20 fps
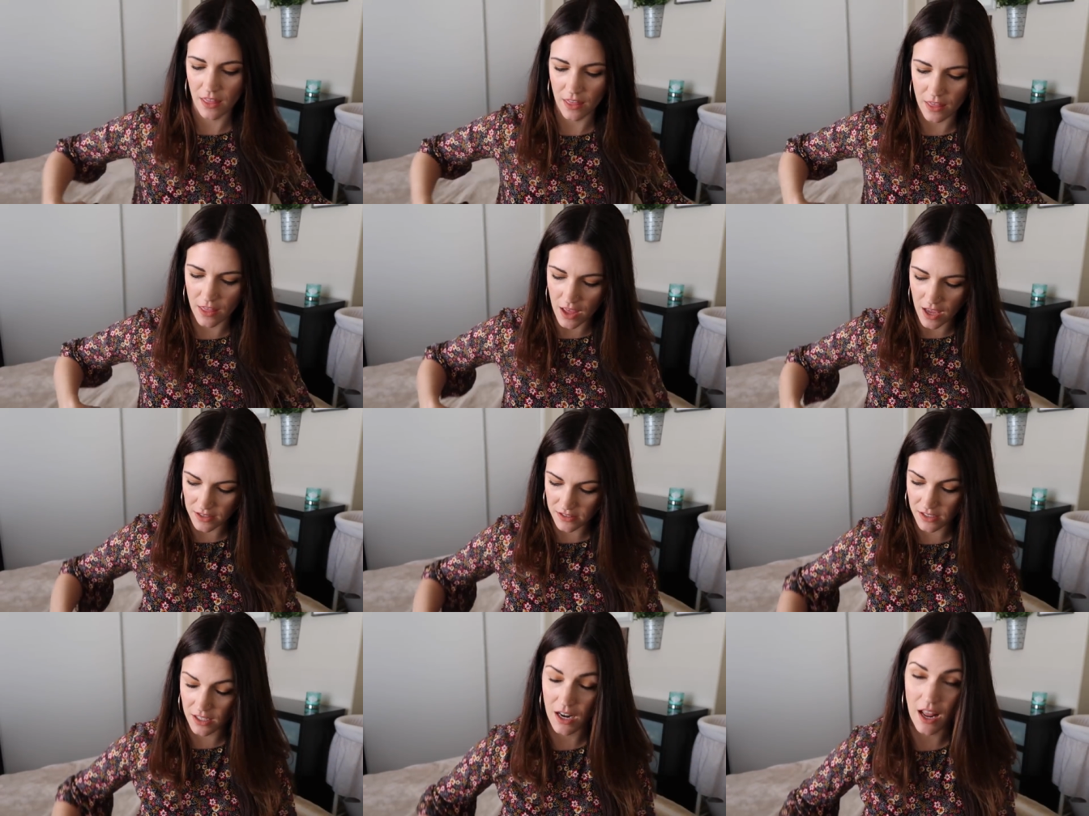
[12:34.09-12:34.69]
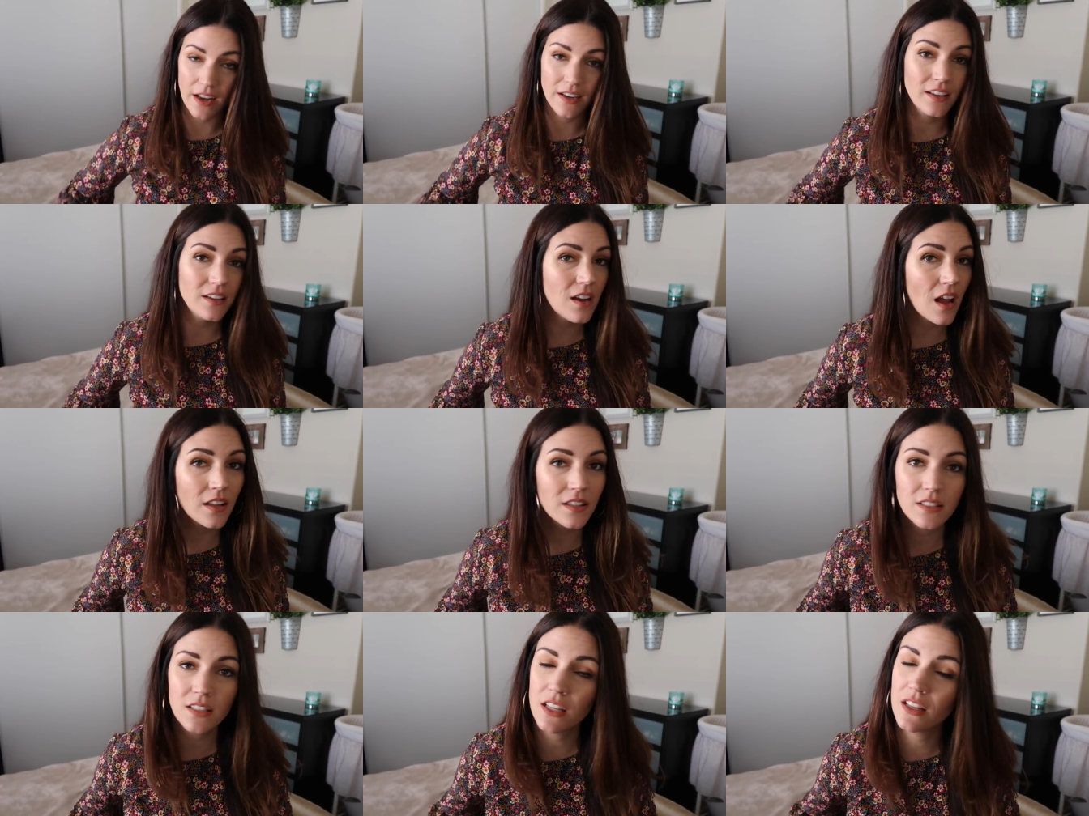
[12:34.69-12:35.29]
this, and I did
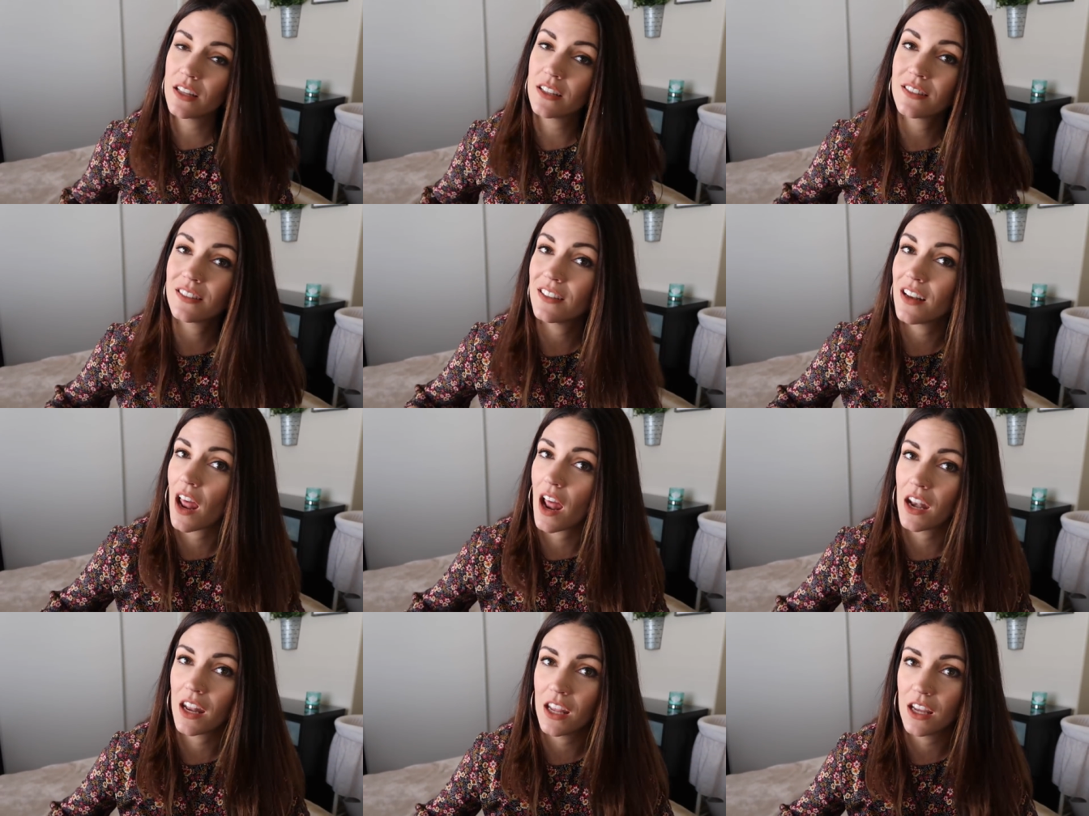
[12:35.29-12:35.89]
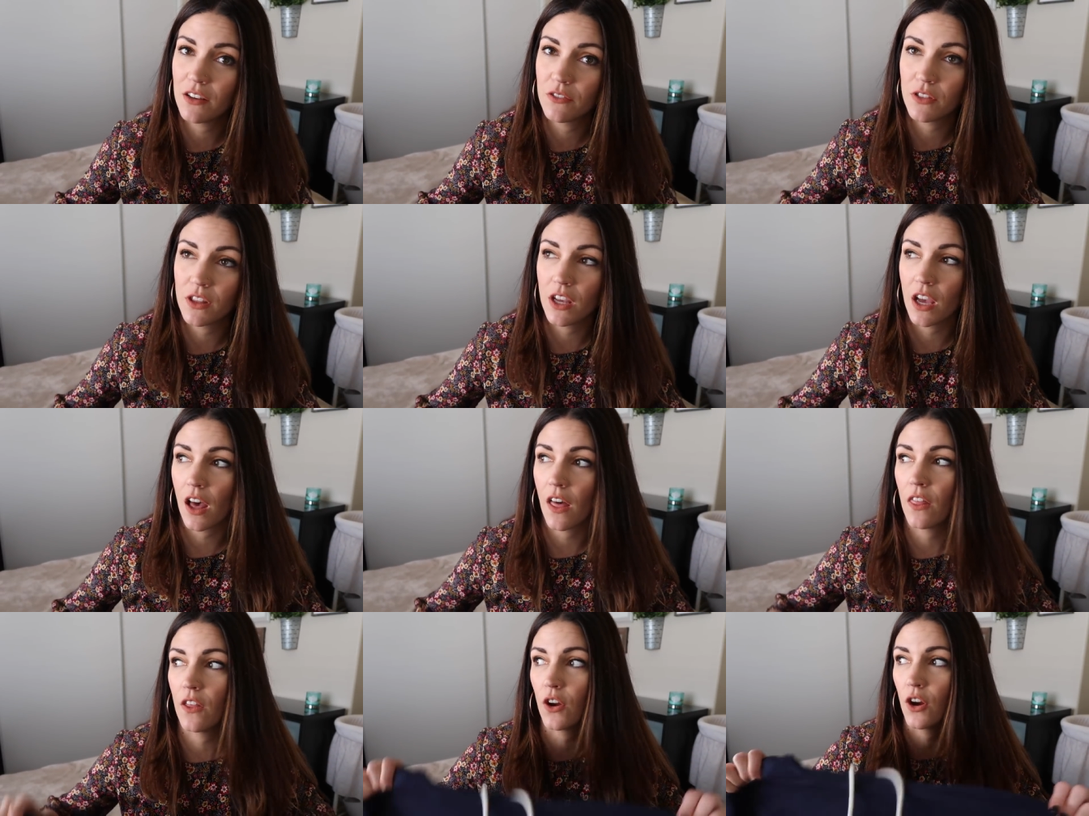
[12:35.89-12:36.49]
not see this in any of
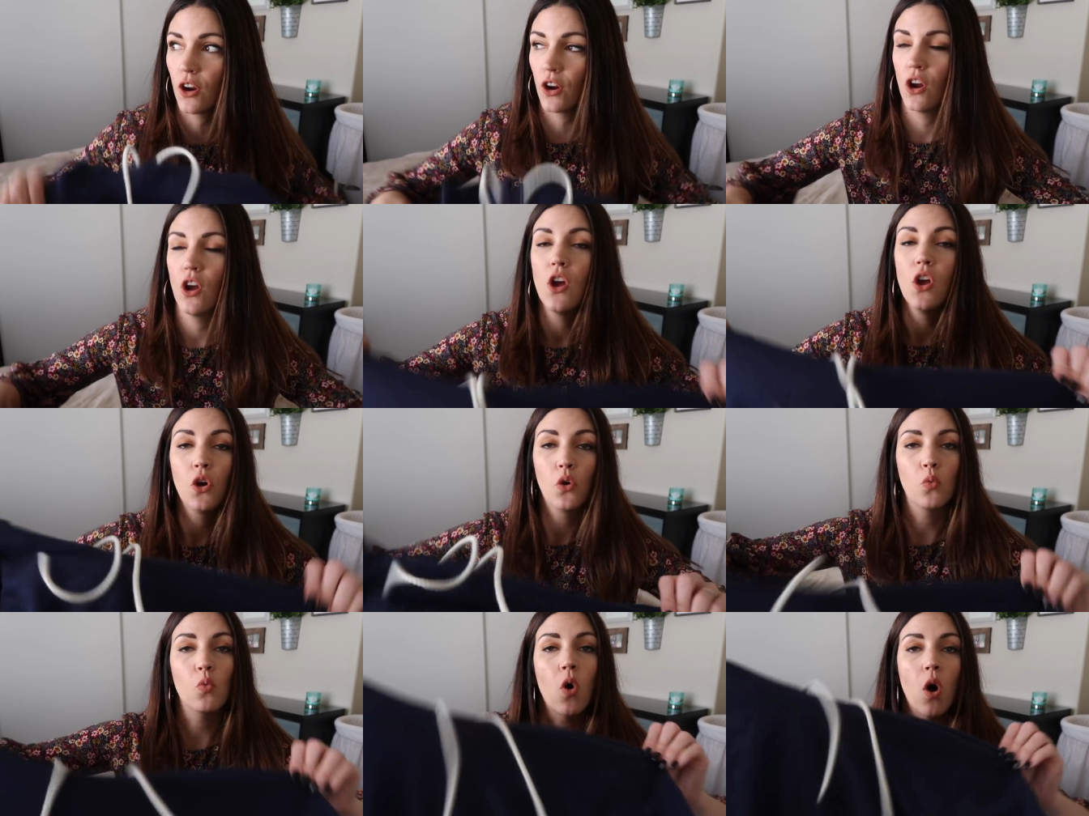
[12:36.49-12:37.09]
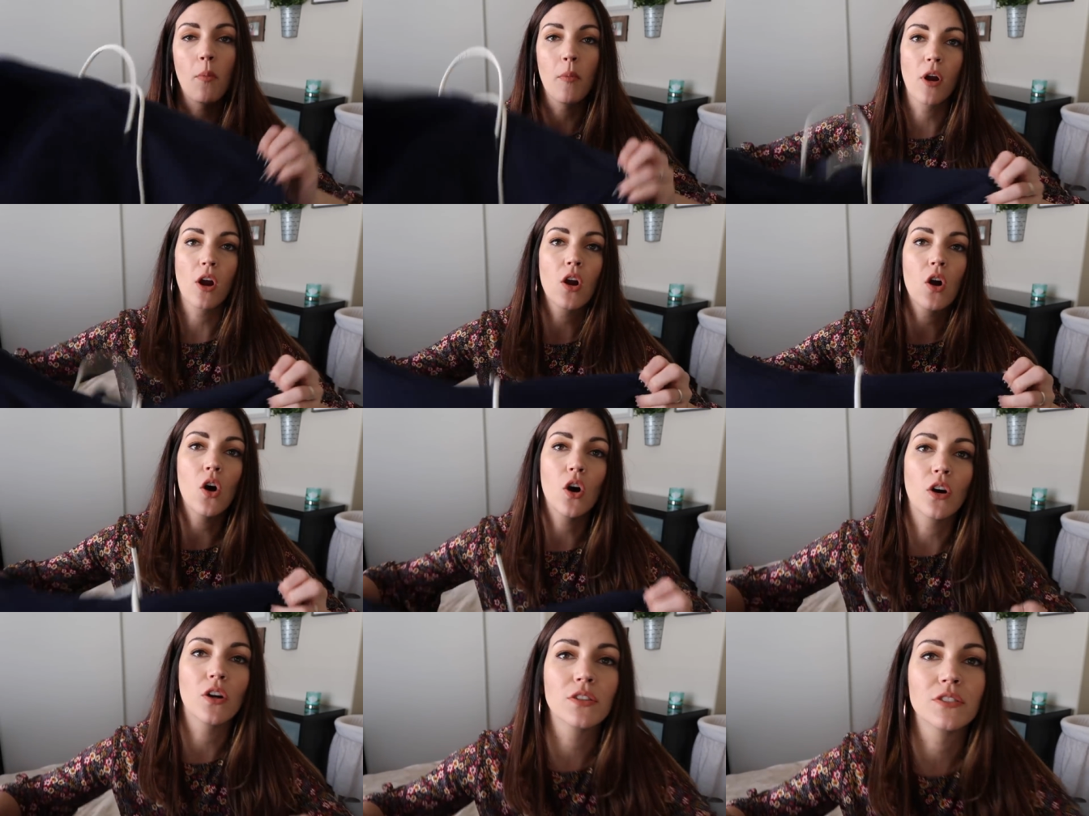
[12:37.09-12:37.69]
the other Walmart
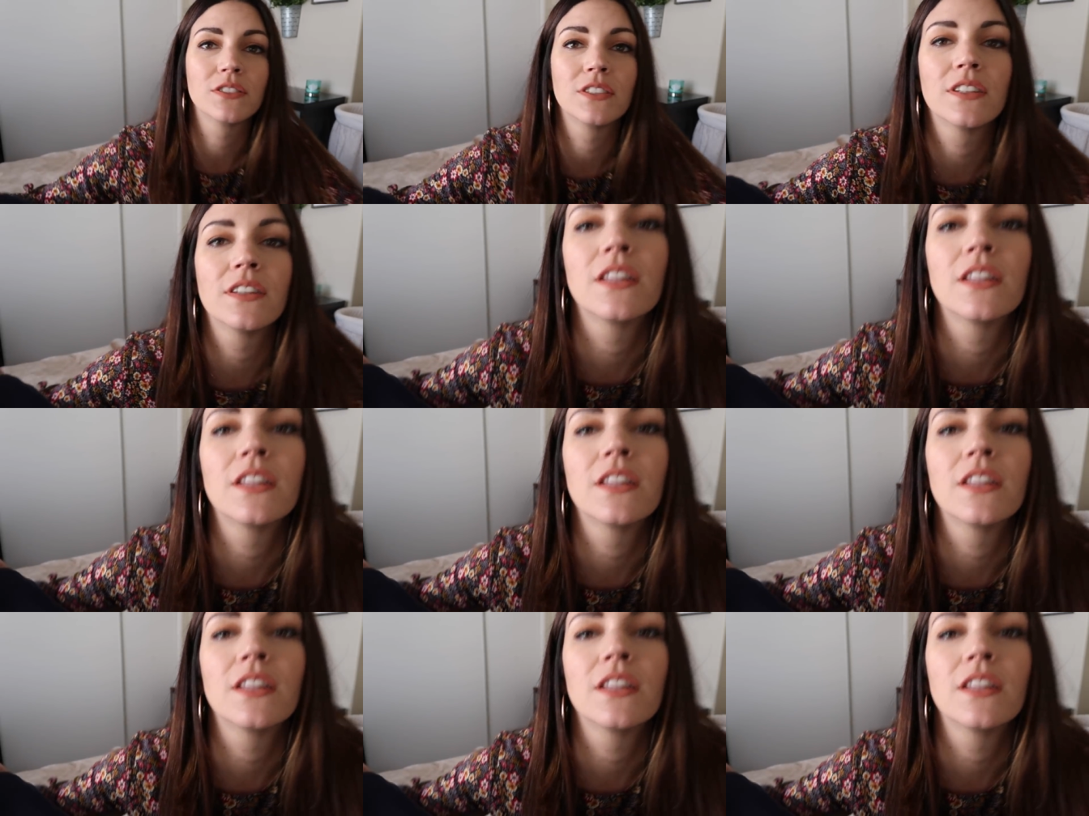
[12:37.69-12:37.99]
hauls